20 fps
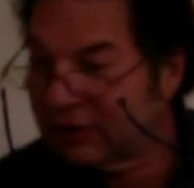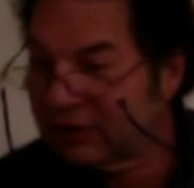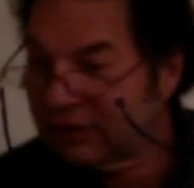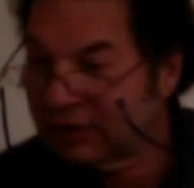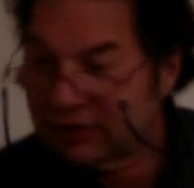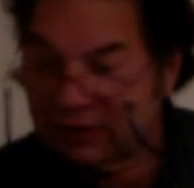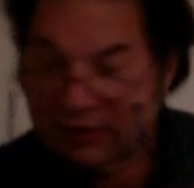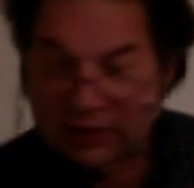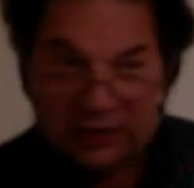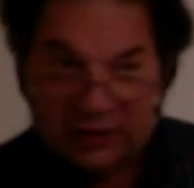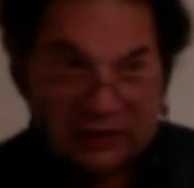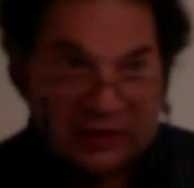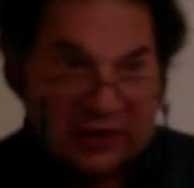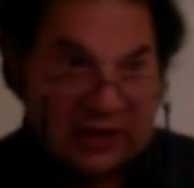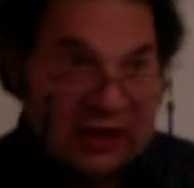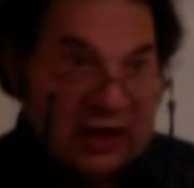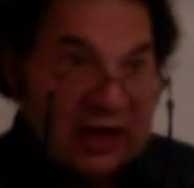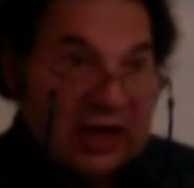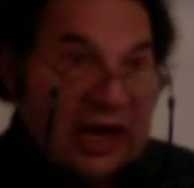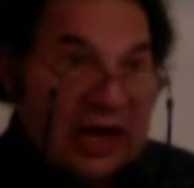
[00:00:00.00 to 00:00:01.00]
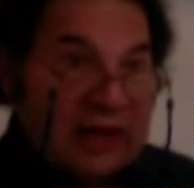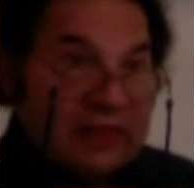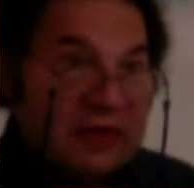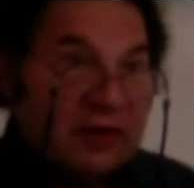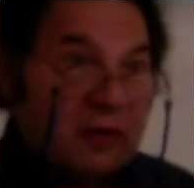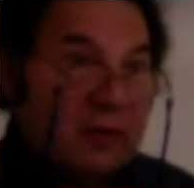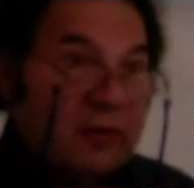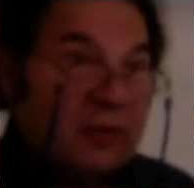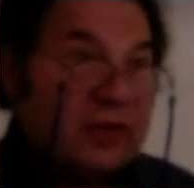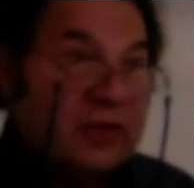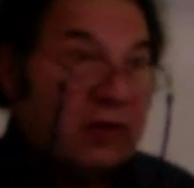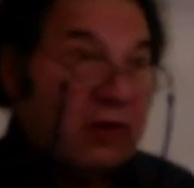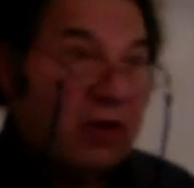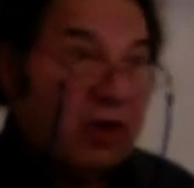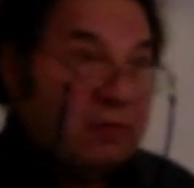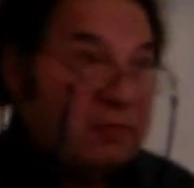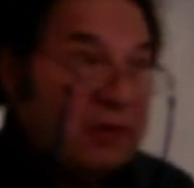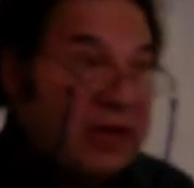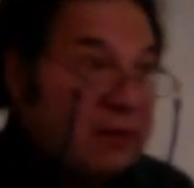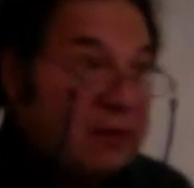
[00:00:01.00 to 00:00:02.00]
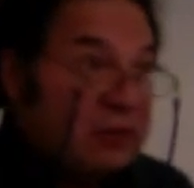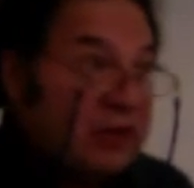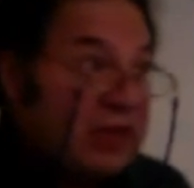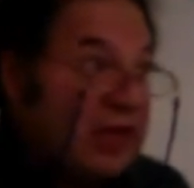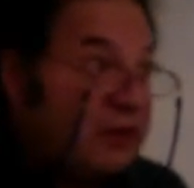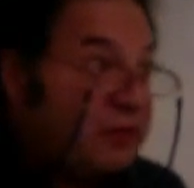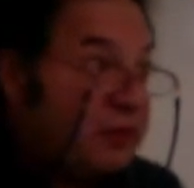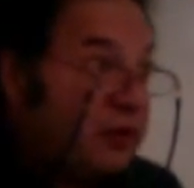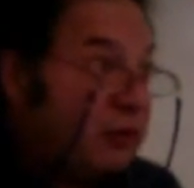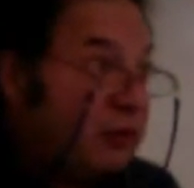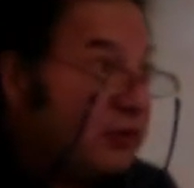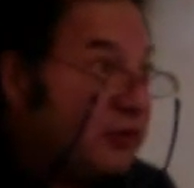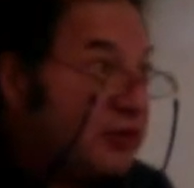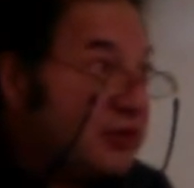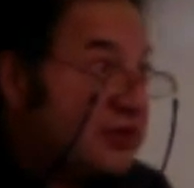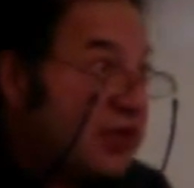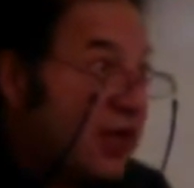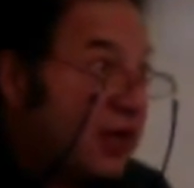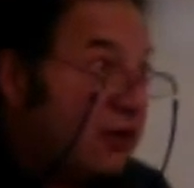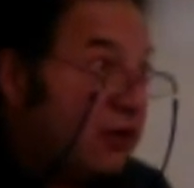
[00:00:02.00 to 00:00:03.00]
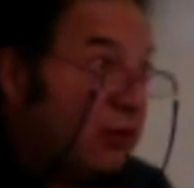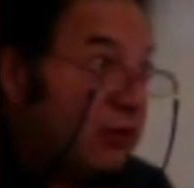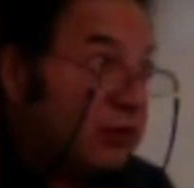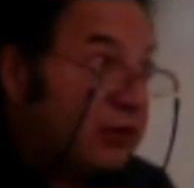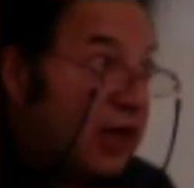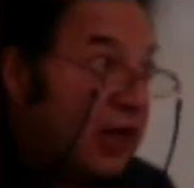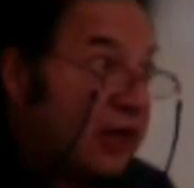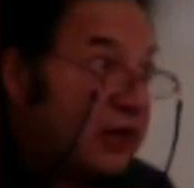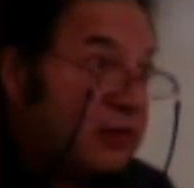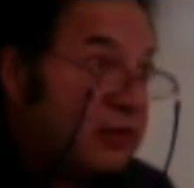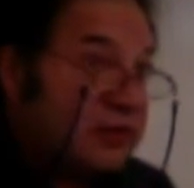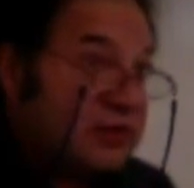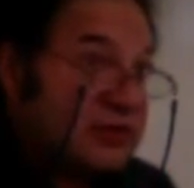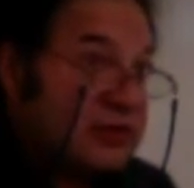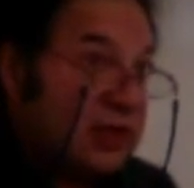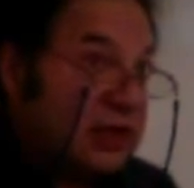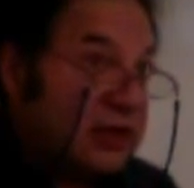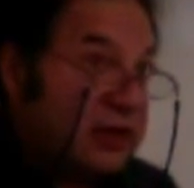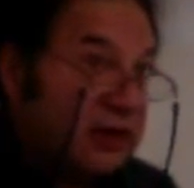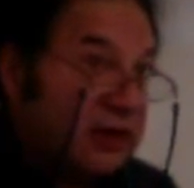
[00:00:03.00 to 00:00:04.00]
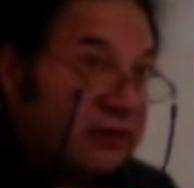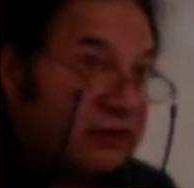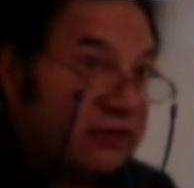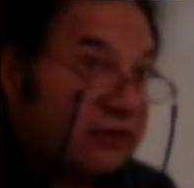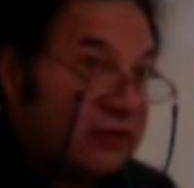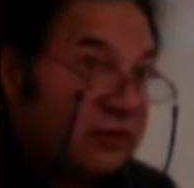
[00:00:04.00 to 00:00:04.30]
Look at that. And there are people out there who design whole documents like this.